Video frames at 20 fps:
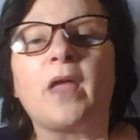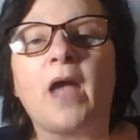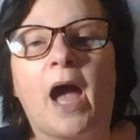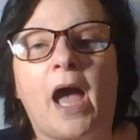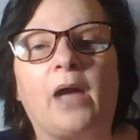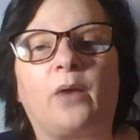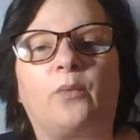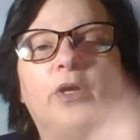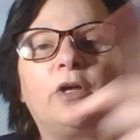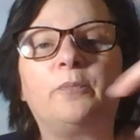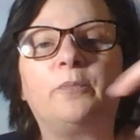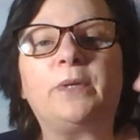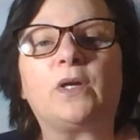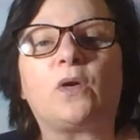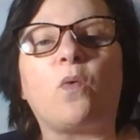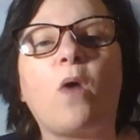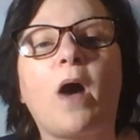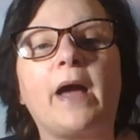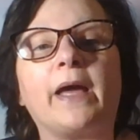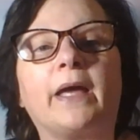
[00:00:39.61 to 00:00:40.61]
I will be
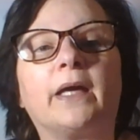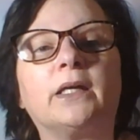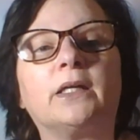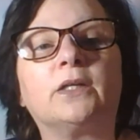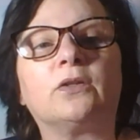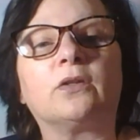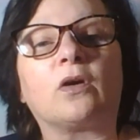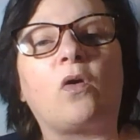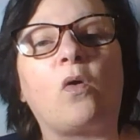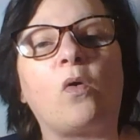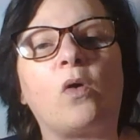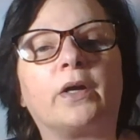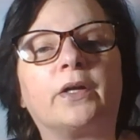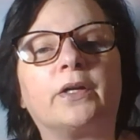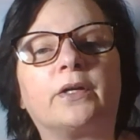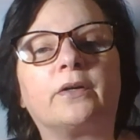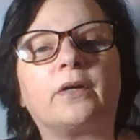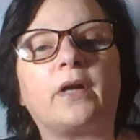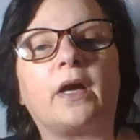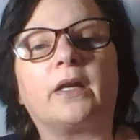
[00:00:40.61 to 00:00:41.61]
quiet in the
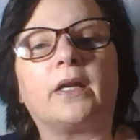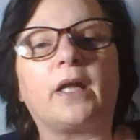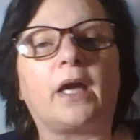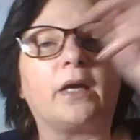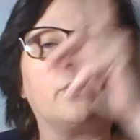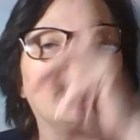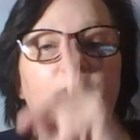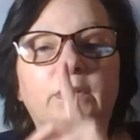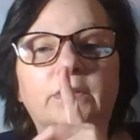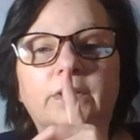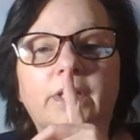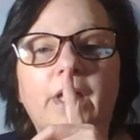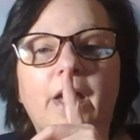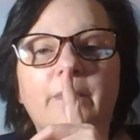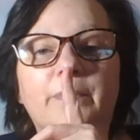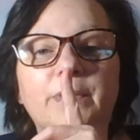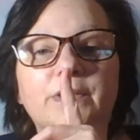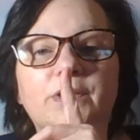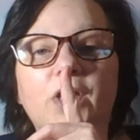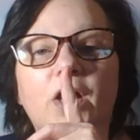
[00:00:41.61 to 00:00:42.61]
corner and I will
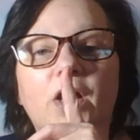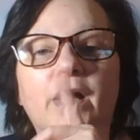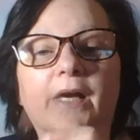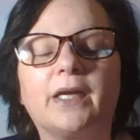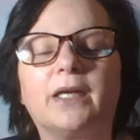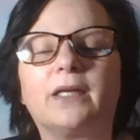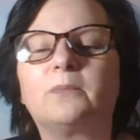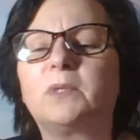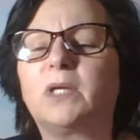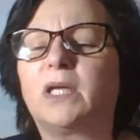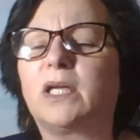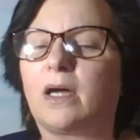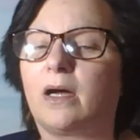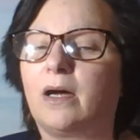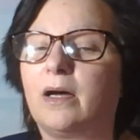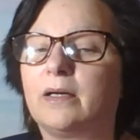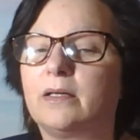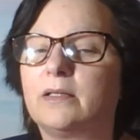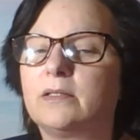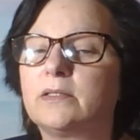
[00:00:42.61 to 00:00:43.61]
not be talking
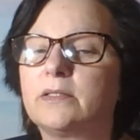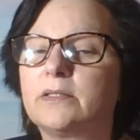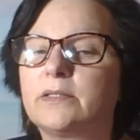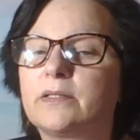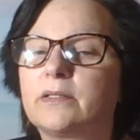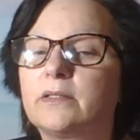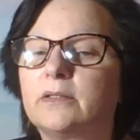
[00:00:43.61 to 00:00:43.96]
because